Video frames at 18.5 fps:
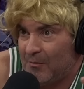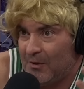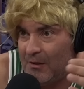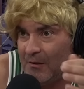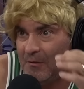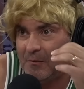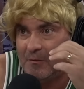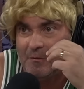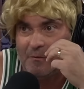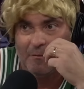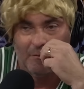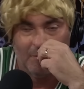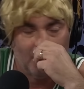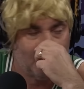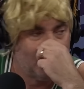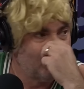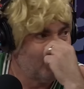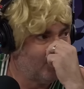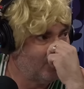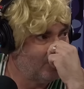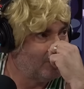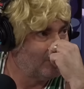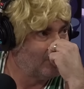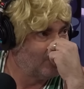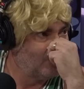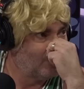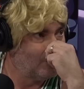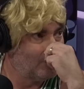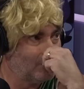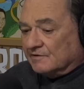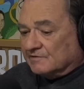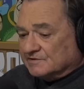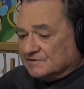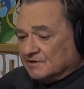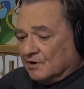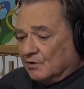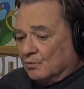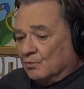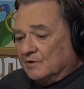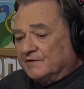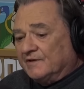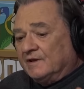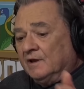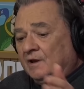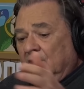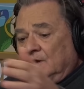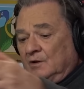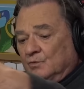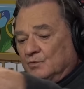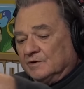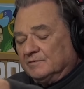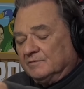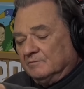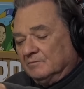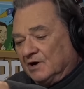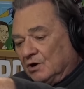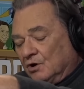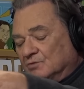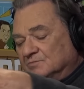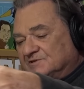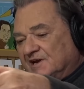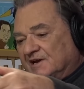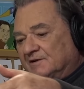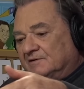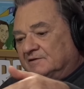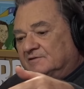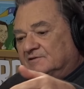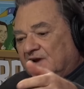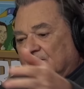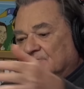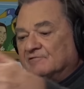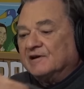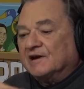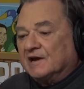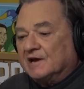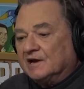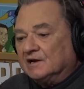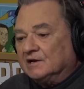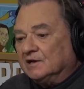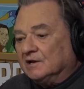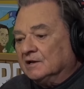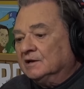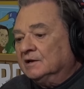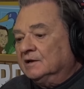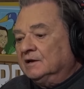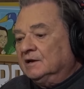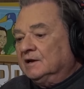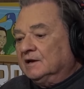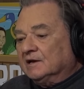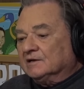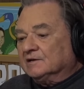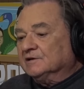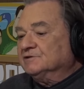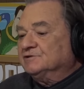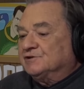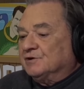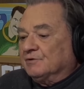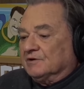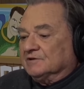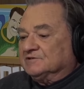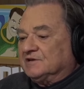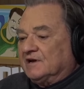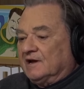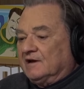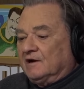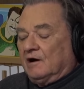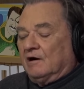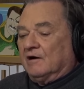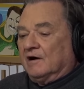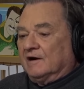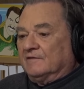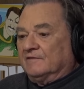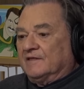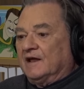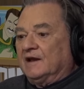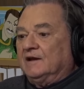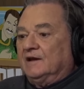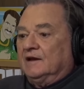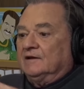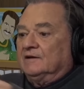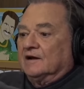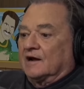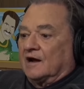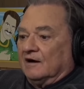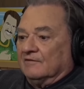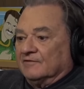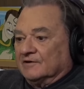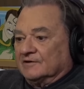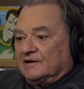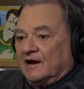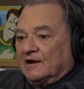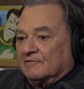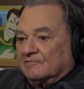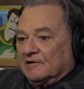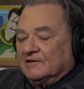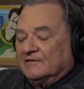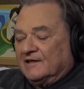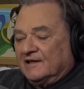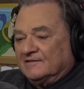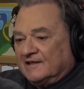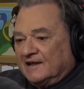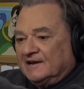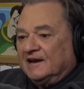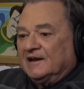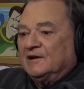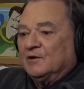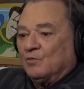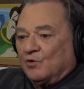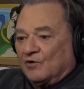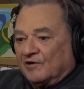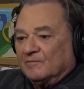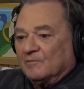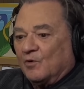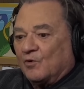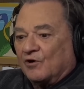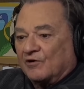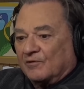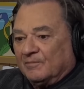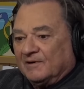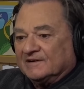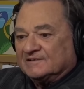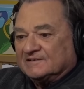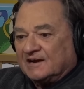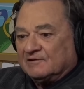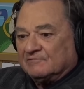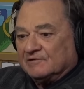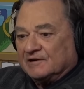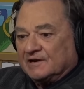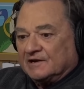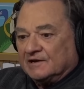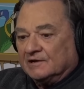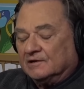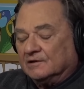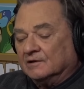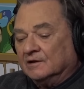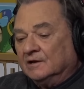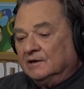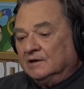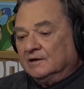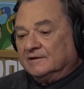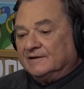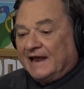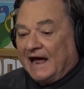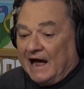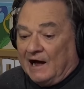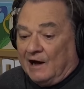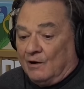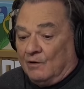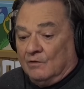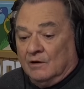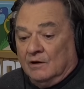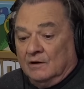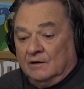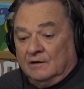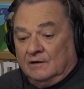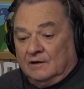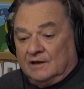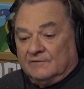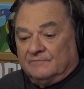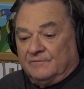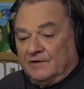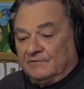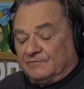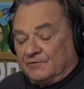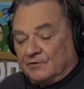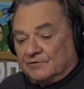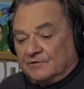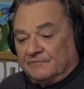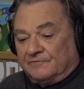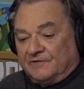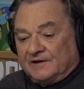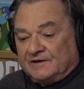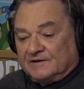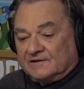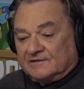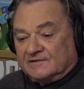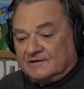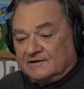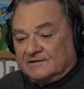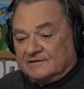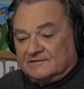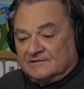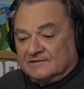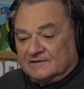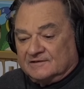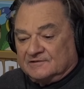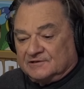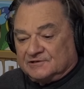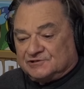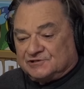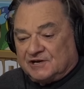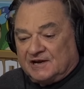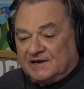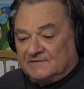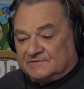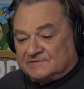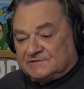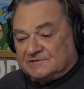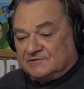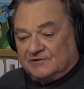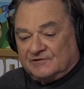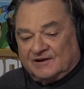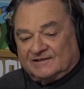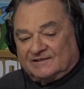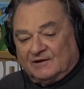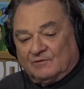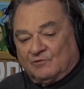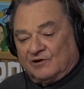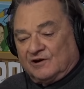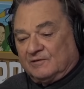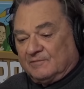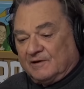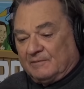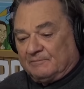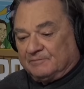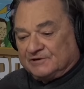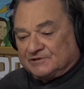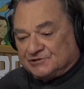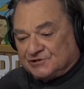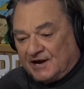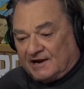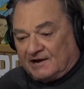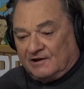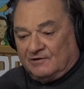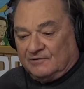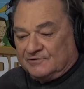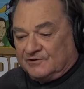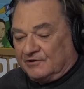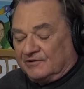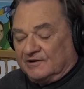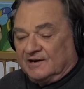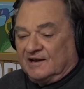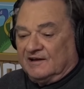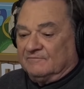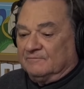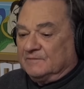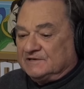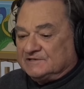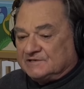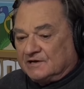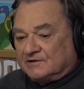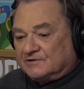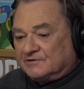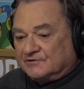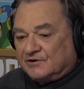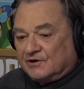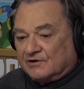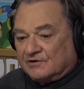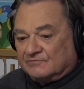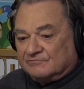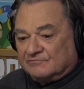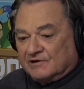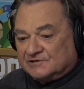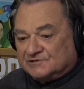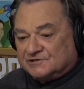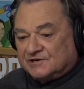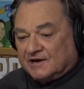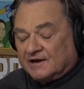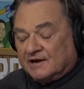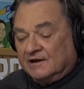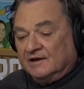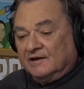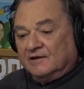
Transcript: And more so now than a few years ago. When Mahomes had Tyreek Hill, at least you could say, all right, they need to cover Tyreek. They need to worry more about Tyreek Hill. Now, if you're defending the Chiefs, you're not that worried about Pacheco. You're going to give him his 100-yard rushing.